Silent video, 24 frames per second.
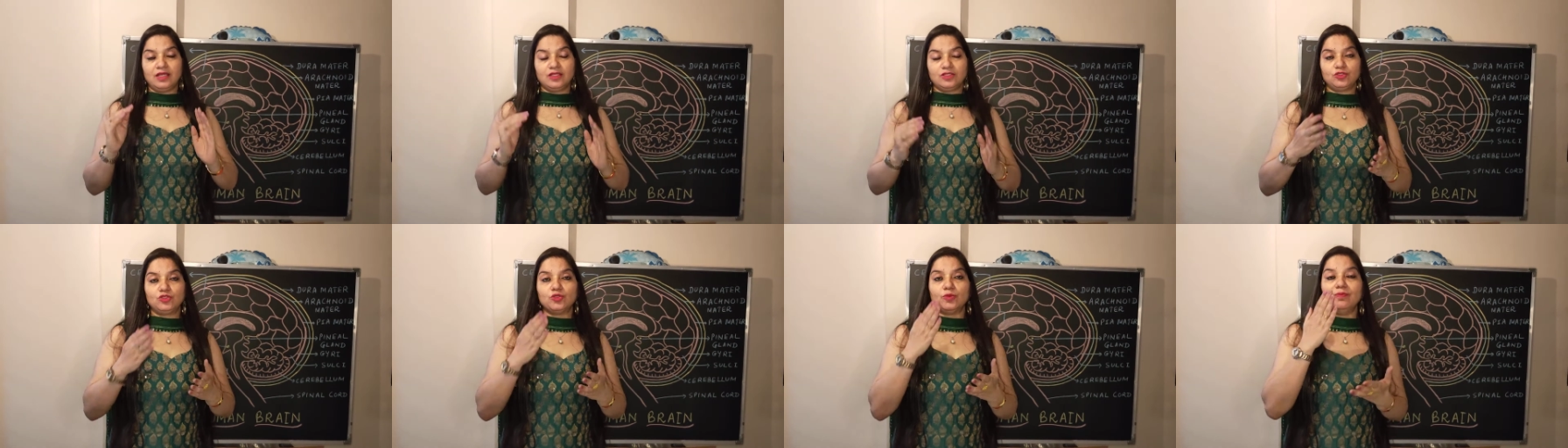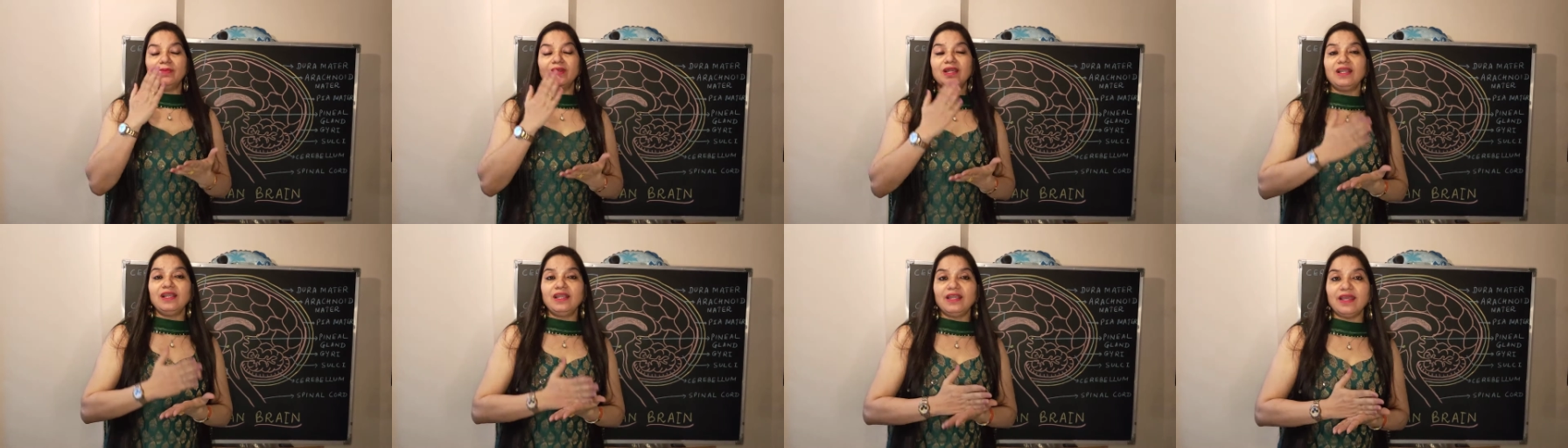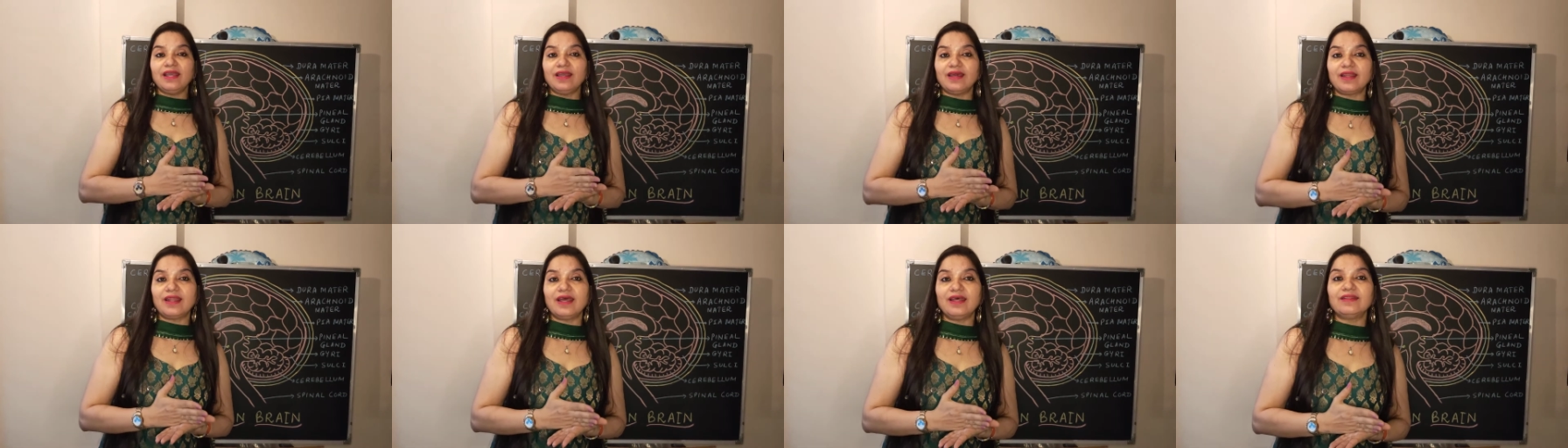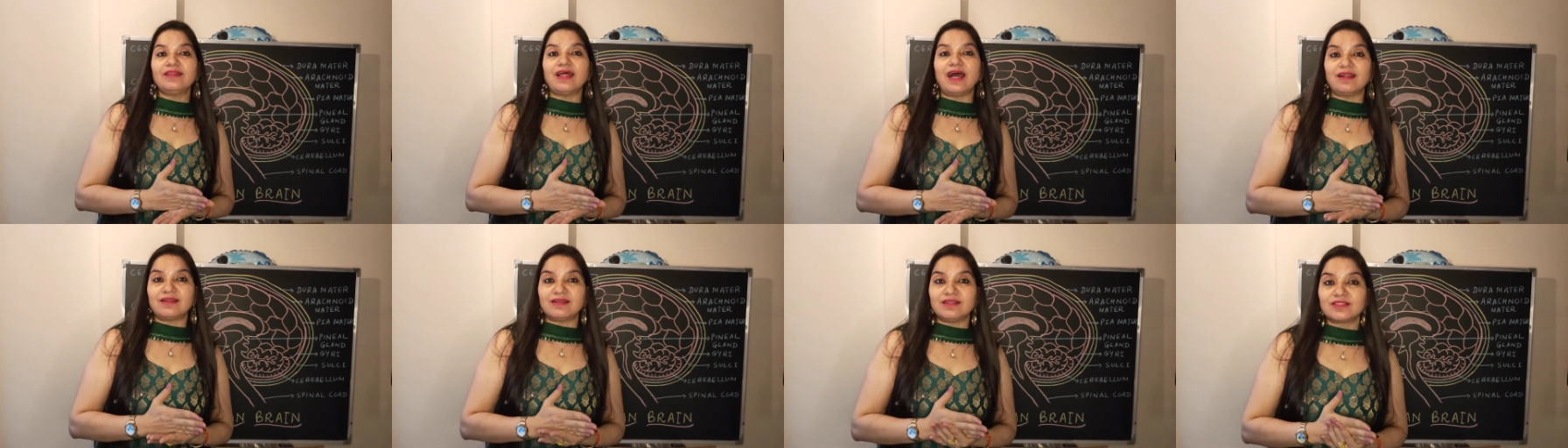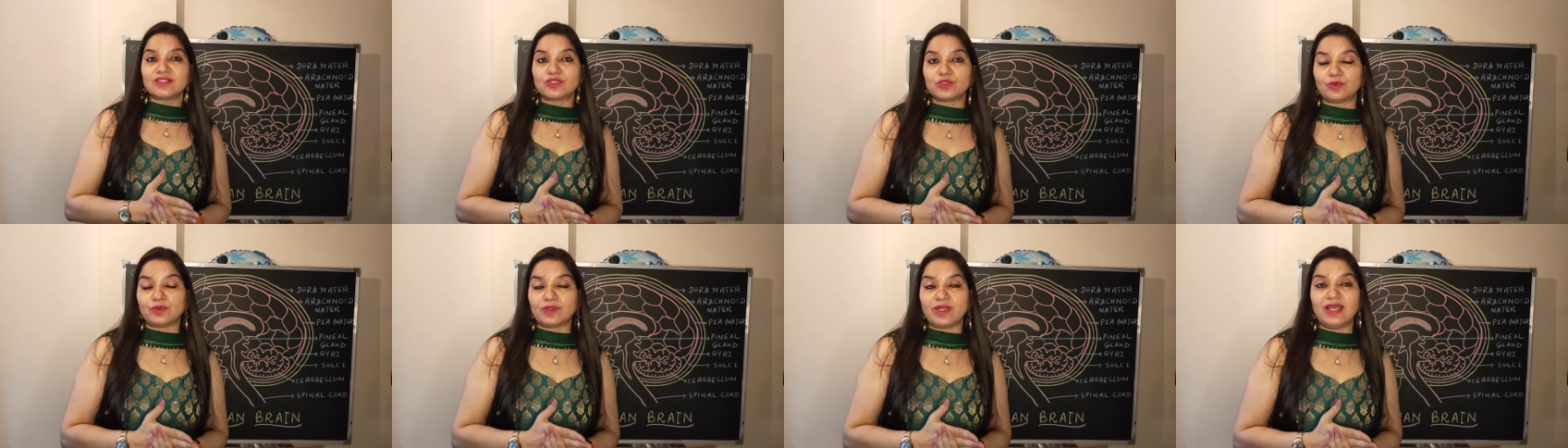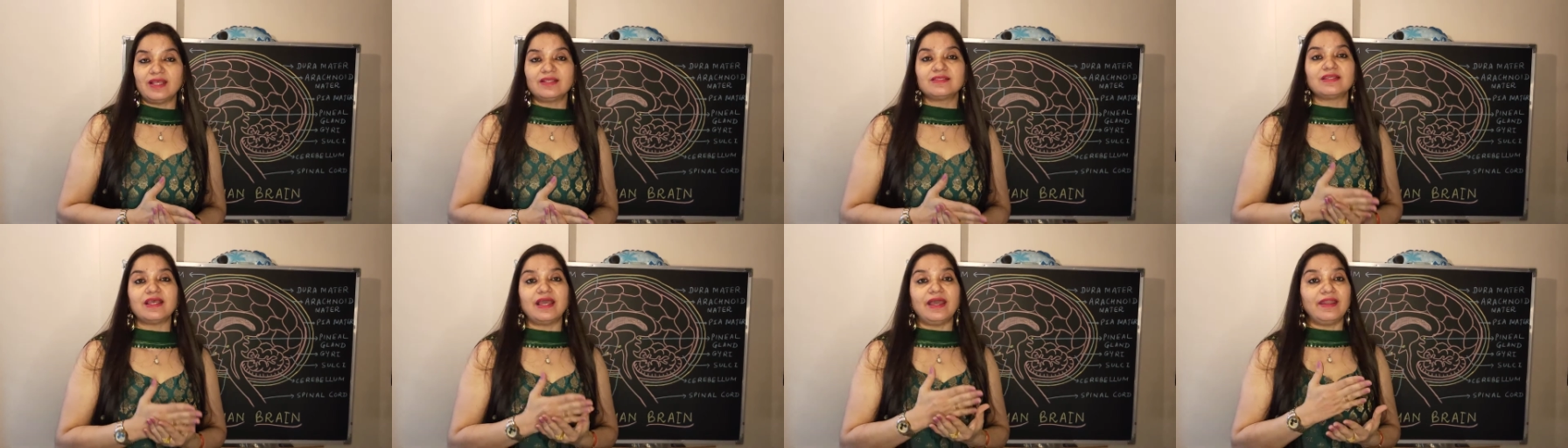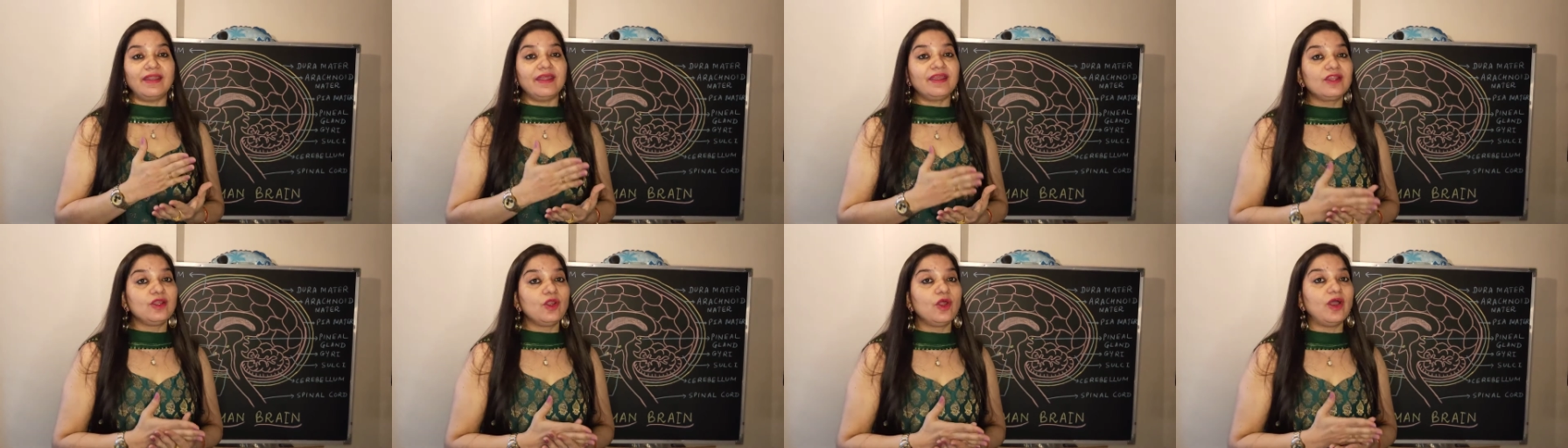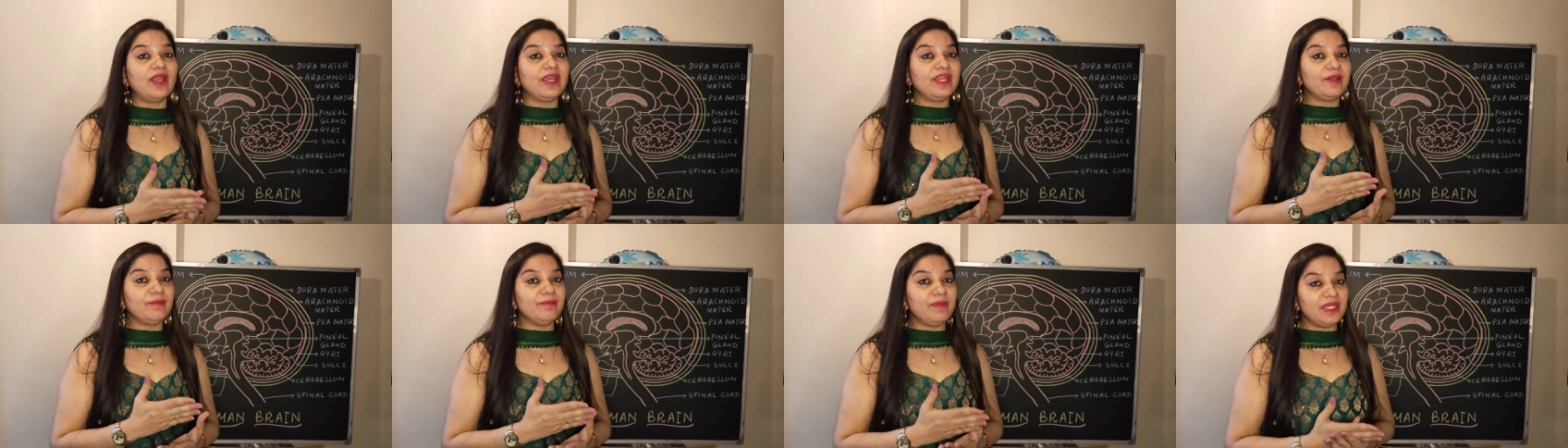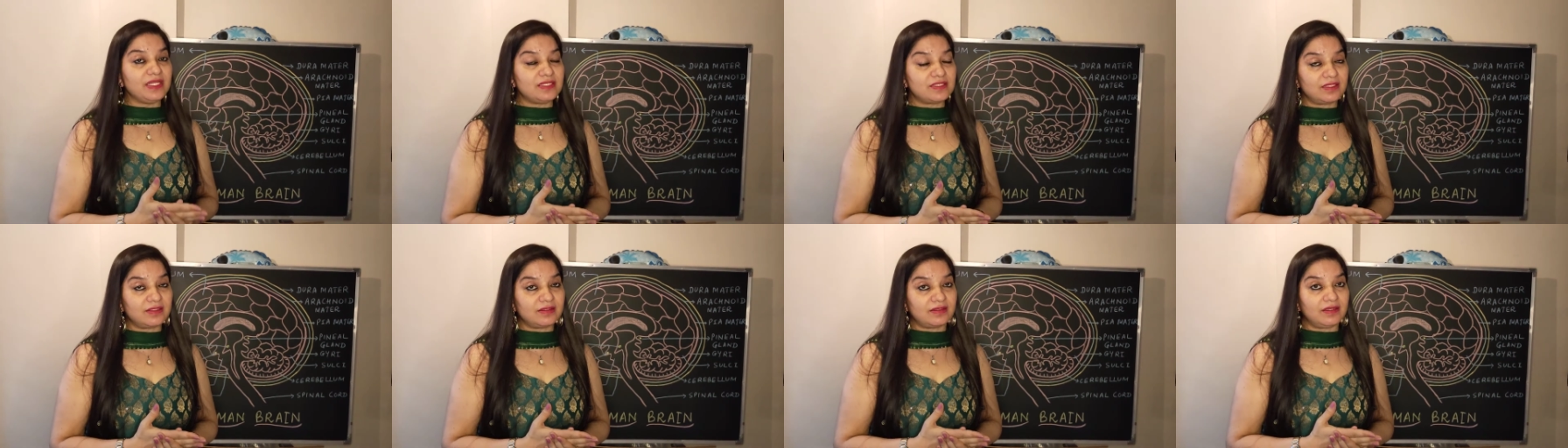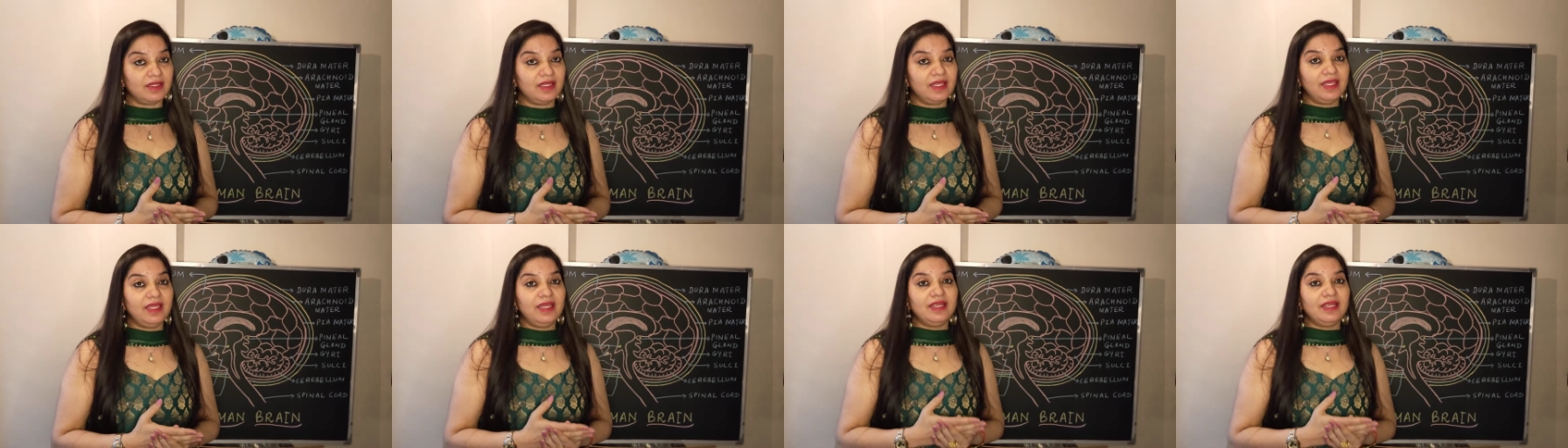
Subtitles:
The middle layer hai, that is known as arachnoid mater.